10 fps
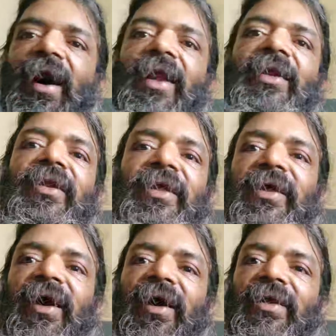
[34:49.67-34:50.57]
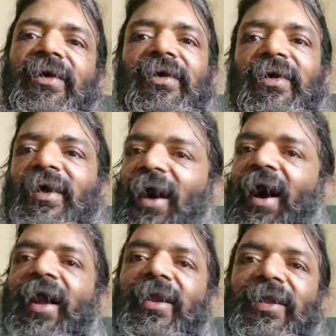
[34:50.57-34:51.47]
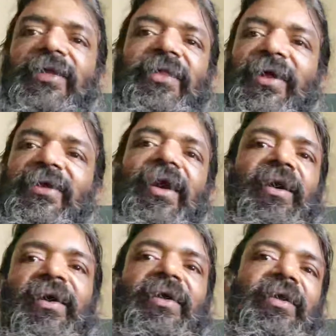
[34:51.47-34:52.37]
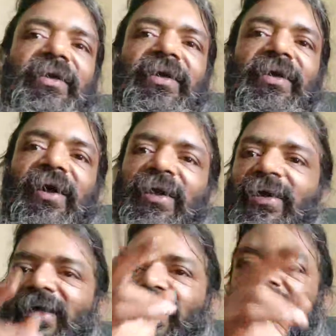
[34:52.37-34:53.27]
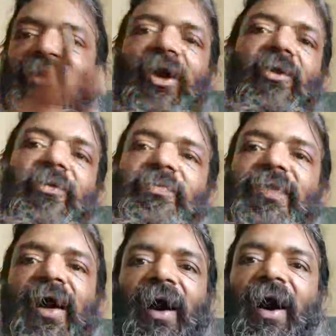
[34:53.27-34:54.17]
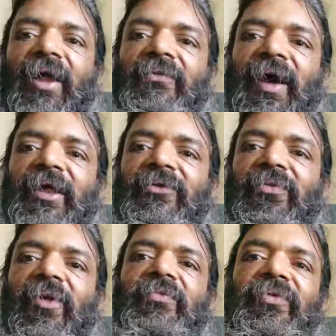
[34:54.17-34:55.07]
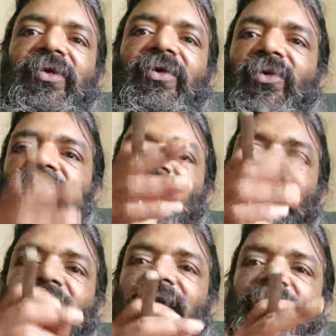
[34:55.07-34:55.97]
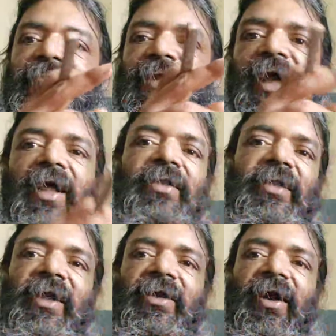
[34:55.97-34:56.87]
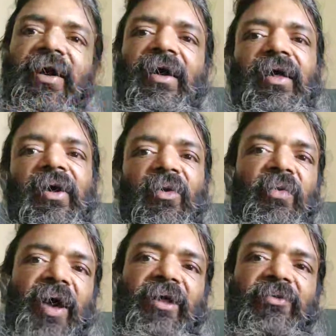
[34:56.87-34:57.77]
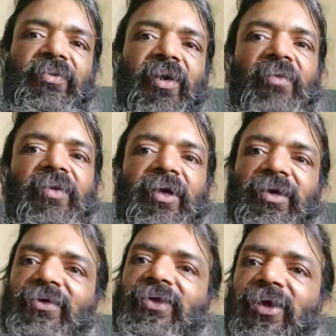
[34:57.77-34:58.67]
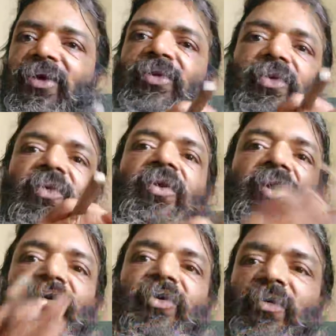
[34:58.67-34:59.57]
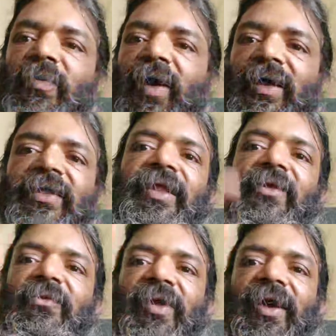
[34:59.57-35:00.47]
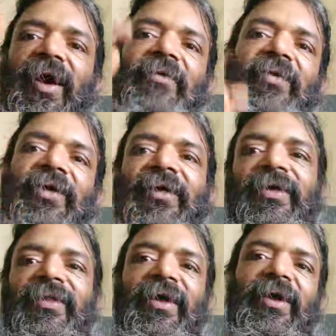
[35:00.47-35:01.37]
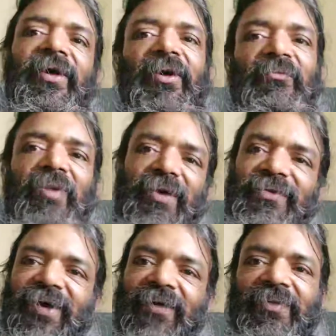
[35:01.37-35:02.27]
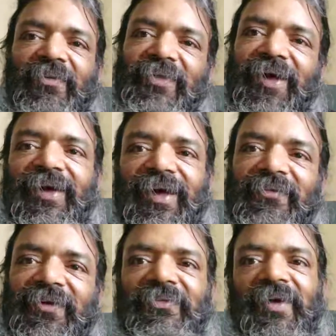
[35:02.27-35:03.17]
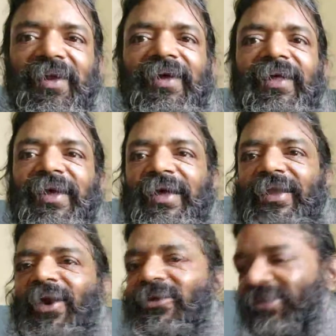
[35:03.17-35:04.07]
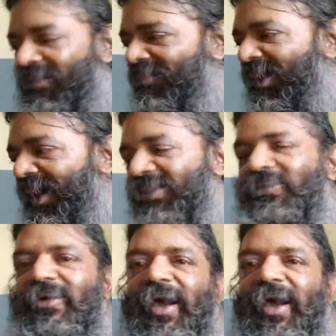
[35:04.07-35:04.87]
r dr, r d theta dr. Now r varies from 0 to a and theta varies from 0 to 2 pi. Then we have the first half of the hemisphere. Now someone has